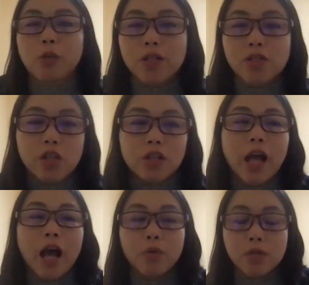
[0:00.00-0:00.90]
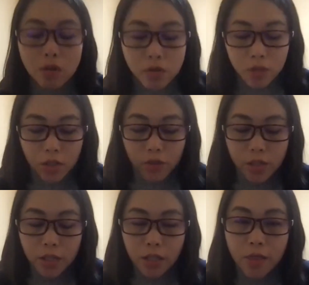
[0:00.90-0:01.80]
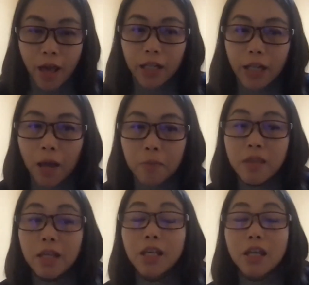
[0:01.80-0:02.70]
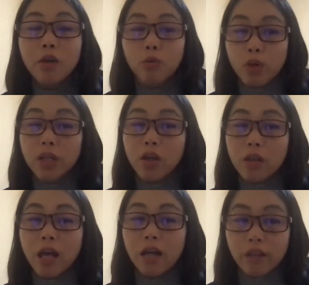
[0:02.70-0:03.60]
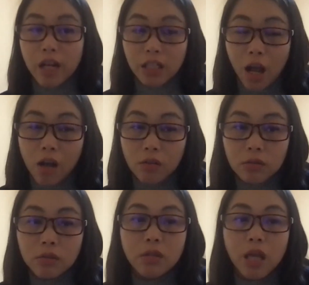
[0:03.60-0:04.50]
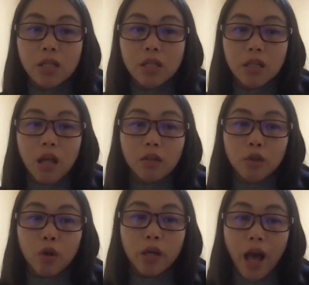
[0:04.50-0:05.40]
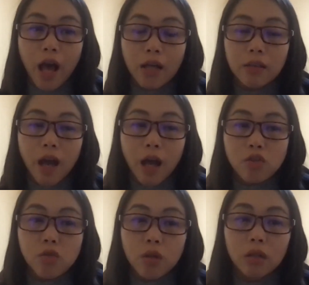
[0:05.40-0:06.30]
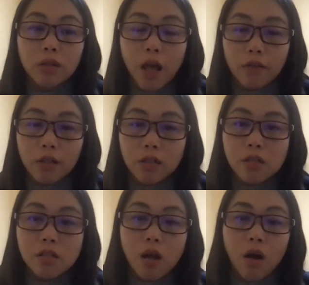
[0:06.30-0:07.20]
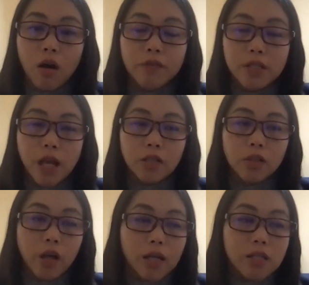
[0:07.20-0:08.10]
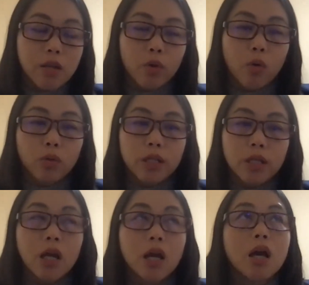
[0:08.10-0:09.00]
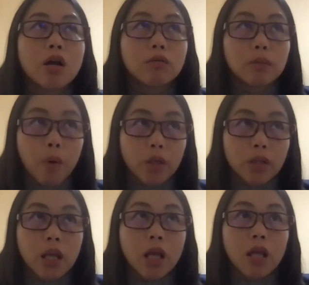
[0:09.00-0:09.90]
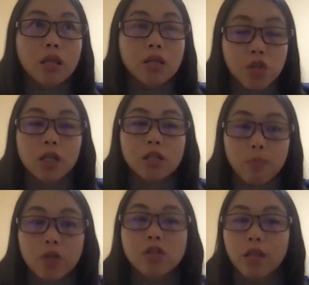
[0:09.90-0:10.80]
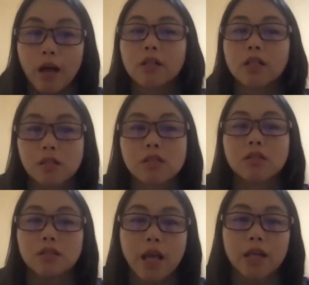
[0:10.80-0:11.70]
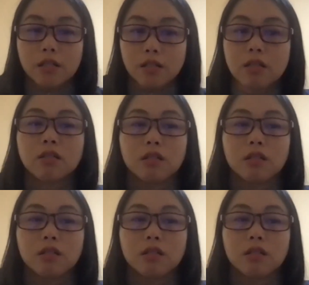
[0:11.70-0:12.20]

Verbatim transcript: question. I was also interested in that. I'm thinking they're working on that right now. They did not look at the actual levels of the cytokines. They were only reporting the gene expression levels. Yes.